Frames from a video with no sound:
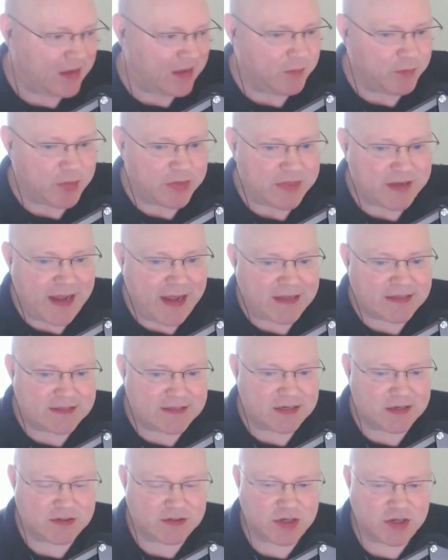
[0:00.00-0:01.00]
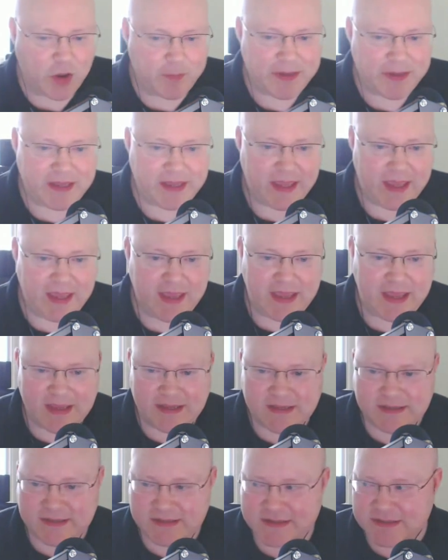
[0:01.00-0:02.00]
the next topic
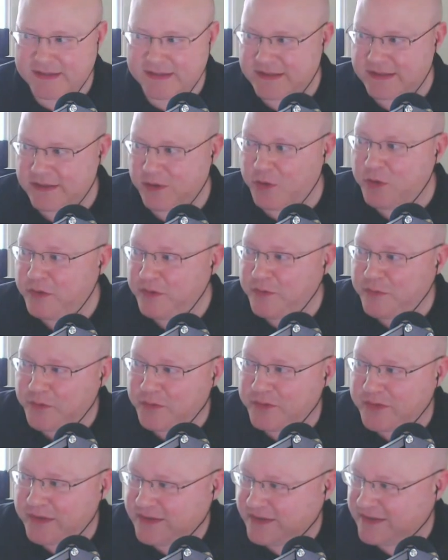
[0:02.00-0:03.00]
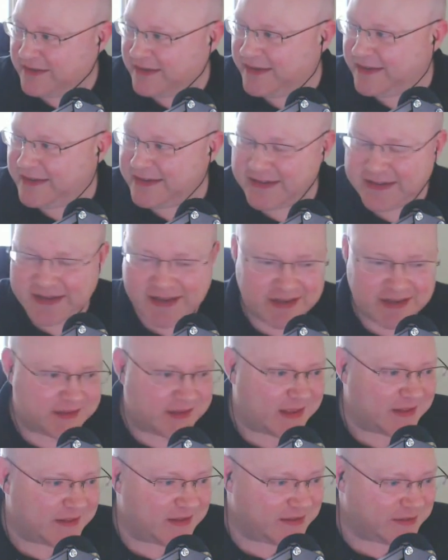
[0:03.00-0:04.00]
is this
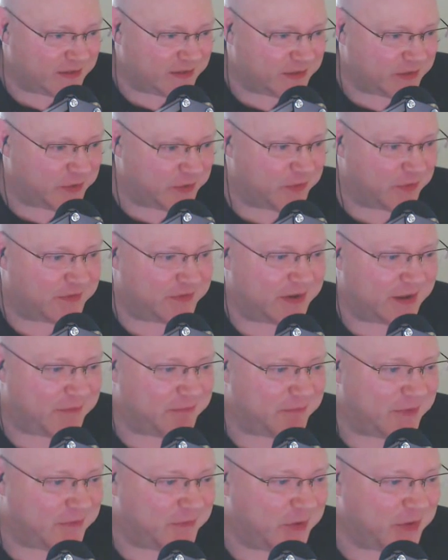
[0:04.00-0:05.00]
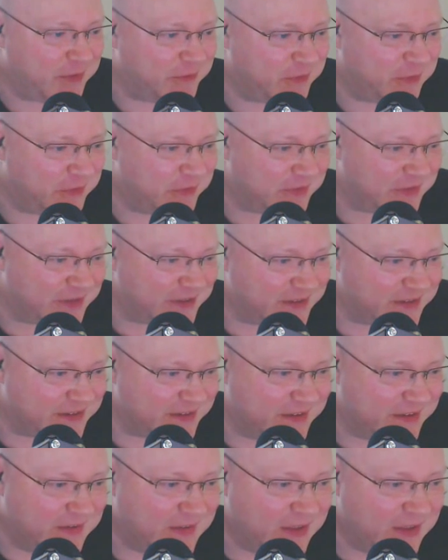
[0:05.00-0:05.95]
is a good one. I'm looking forward to this.